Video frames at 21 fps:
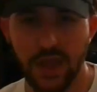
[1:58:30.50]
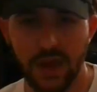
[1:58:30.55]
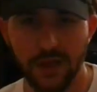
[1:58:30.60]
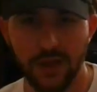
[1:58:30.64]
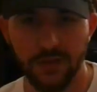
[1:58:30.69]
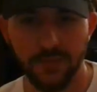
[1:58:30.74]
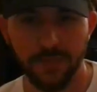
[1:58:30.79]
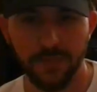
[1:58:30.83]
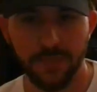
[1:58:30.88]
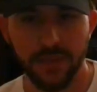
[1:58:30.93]

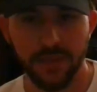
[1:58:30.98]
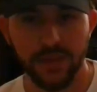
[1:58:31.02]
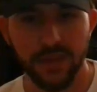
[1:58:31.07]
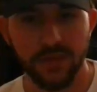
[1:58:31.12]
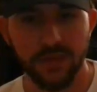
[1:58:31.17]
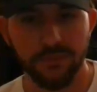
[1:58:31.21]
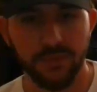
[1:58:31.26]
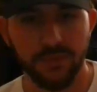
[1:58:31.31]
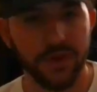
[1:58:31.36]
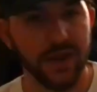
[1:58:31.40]
Um,
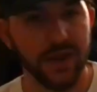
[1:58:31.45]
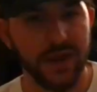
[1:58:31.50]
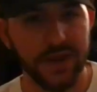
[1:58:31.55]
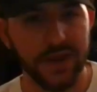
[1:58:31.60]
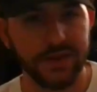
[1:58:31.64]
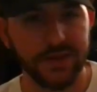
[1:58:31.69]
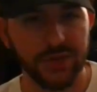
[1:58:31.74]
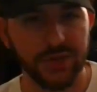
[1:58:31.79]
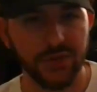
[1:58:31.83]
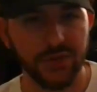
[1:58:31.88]
but it
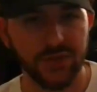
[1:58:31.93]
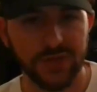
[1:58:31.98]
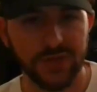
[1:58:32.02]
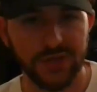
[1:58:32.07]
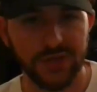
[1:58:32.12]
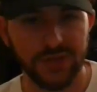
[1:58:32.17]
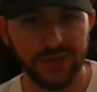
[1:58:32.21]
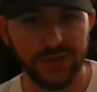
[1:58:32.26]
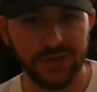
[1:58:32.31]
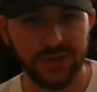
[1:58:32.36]
is
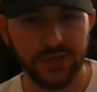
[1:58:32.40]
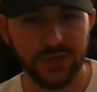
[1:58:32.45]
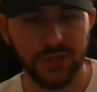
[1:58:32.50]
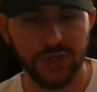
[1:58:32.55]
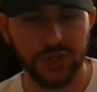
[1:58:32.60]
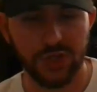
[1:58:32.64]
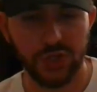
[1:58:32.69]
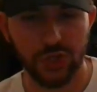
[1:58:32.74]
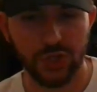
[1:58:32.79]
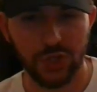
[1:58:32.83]
interesting to
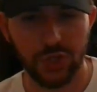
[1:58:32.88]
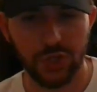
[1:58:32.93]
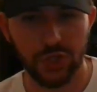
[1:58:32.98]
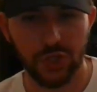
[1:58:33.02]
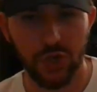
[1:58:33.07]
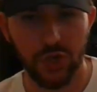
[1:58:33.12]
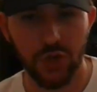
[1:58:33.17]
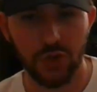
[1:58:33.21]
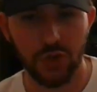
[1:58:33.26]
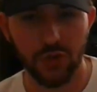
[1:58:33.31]
just
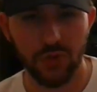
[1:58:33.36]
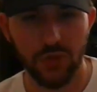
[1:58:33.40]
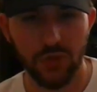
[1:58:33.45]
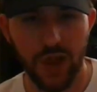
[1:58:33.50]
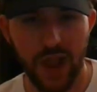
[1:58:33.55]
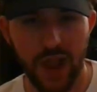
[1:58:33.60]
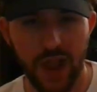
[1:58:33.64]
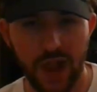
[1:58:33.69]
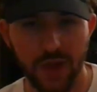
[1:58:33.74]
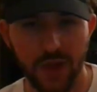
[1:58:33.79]

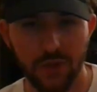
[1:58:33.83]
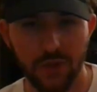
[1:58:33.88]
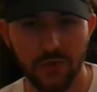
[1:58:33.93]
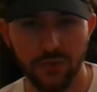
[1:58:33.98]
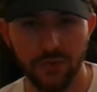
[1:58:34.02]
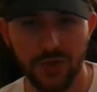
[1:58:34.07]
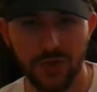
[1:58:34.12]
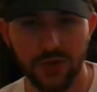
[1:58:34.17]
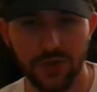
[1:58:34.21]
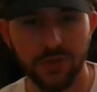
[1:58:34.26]
show
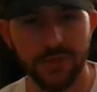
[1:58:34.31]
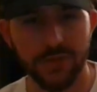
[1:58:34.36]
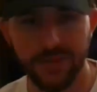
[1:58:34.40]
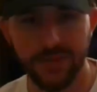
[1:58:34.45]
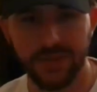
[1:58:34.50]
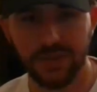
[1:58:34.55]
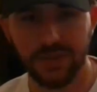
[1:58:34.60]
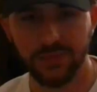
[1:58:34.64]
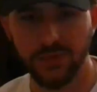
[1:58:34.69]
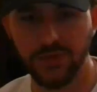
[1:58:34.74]
how it might
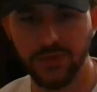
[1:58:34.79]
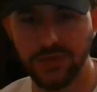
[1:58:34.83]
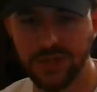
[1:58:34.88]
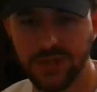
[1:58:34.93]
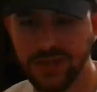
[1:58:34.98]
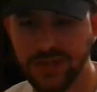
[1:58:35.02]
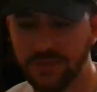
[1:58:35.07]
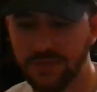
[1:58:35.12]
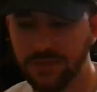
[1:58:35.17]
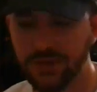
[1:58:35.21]
be small
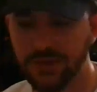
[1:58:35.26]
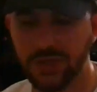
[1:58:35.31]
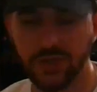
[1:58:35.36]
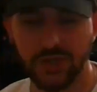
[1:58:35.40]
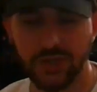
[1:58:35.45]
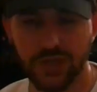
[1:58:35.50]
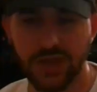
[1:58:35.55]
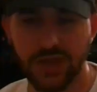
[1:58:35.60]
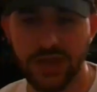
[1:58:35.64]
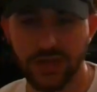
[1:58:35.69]
detail, but it
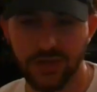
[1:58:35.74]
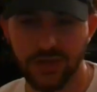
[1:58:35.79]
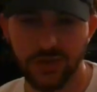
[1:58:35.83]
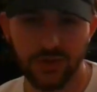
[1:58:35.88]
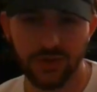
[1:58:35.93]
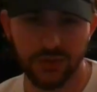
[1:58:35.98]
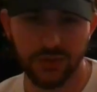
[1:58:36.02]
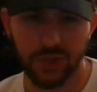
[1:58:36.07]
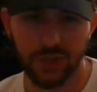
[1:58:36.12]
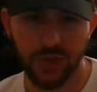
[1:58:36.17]
just again it
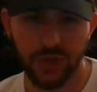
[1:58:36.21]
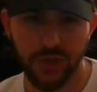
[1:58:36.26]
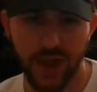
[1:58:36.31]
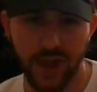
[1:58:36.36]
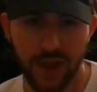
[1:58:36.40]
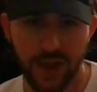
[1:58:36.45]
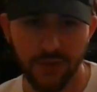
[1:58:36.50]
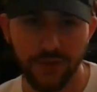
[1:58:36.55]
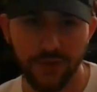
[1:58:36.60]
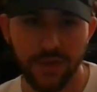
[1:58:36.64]
goes to show
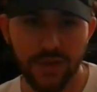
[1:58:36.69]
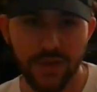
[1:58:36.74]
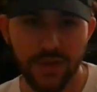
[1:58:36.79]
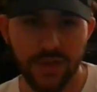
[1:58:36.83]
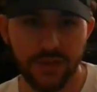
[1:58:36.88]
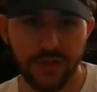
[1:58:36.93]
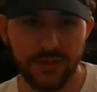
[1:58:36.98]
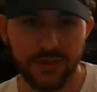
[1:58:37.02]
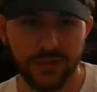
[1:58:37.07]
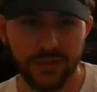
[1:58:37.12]
how
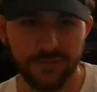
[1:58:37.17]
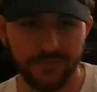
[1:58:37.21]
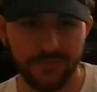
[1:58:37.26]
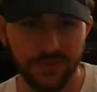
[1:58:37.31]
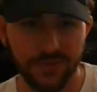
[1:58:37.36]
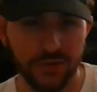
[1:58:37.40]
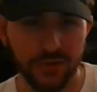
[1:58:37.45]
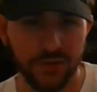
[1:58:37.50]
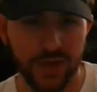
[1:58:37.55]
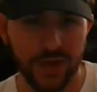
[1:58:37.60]
this
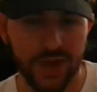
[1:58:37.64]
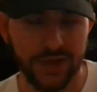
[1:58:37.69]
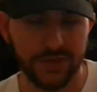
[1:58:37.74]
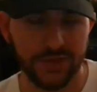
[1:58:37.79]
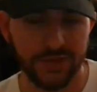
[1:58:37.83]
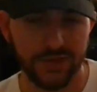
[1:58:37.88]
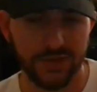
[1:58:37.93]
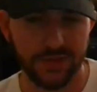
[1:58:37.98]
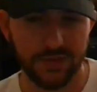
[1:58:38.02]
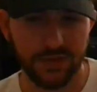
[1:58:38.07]
flu
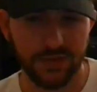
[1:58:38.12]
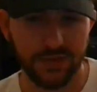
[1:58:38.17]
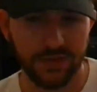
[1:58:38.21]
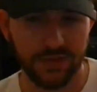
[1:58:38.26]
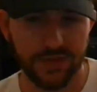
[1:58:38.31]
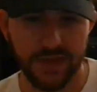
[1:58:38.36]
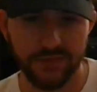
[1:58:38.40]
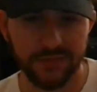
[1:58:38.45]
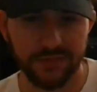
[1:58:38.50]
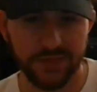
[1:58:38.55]
has
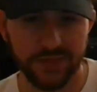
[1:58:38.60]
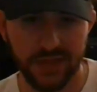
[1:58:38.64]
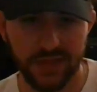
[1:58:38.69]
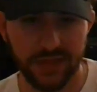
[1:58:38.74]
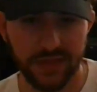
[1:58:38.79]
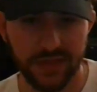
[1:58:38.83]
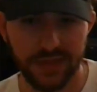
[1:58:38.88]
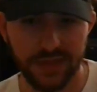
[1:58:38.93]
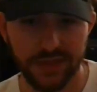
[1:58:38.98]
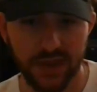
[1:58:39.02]

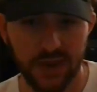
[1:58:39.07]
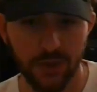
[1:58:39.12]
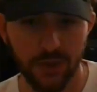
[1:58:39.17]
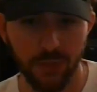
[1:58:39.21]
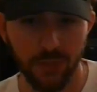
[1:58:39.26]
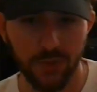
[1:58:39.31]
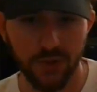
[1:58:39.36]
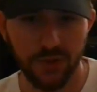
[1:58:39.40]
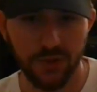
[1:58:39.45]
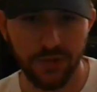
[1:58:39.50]
devastated the
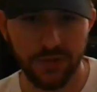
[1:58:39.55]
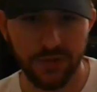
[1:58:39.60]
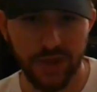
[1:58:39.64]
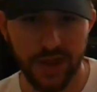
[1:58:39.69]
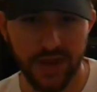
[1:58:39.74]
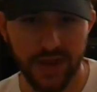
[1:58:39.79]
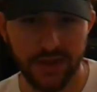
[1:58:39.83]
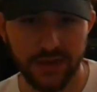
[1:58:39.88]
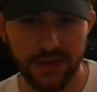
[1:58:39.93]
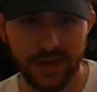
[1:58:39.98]
entire world,
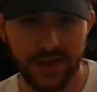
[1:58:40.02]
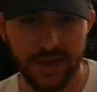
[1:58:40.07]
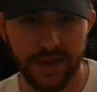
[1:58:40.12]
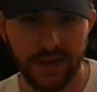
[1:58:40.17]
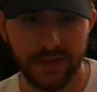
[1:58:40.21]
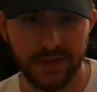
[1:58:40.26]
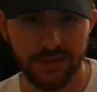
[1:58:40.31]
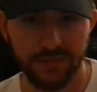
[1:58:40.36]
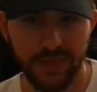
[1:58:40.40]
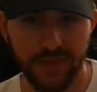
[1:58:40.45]
and
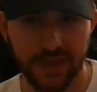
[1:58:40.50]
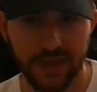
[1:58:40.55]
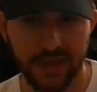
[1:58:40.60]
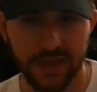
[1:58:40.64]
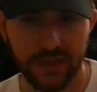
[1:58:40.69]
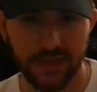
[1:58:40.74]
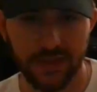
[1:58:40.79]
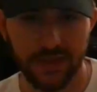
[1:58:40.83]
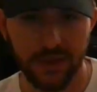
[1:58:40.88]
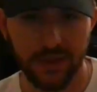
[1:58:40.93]
it is
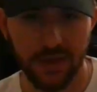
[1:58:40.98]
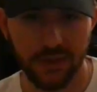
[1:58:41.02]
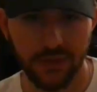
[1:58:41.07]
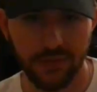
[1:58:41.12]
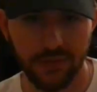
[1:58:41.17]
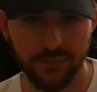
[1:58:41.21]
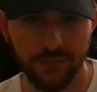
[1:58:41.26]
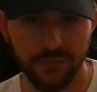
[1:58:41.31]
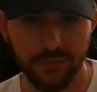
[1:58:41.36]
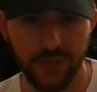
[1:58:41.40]
making
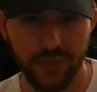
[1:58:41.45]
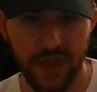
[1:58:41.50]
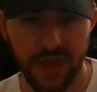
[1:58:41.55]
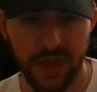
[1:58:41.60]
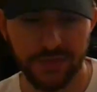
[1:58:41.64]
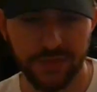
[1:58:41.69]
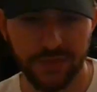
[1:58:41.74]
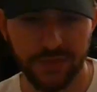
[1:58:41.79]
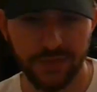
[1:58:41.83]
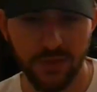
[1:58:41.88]
other
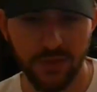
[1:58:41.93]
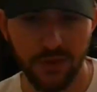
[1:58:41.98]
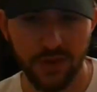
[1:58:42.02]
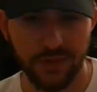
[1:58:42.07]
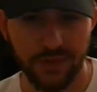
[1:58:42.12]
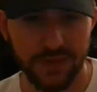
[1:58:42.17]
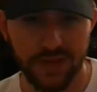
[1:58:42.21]
apes smart.